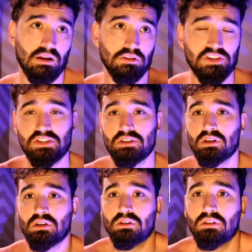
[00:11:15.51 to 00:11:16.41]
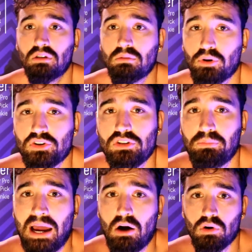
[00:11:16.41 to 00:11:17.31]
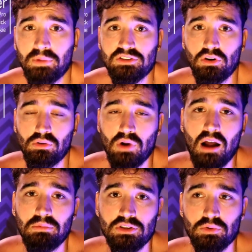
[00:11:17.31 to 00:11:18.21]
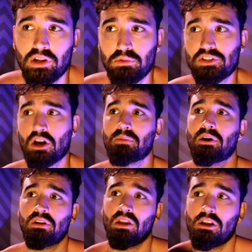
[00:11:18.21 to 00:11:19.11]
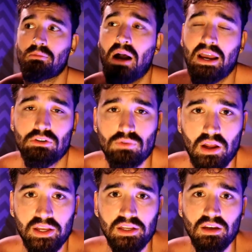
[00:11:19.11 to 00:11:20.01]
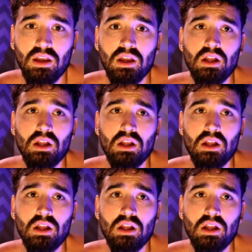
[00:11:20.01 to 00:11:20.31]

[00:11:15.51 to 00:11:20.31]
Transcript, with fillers: I would listen to Personal Power by Tony Robbins, where he would talk about getting your mind right,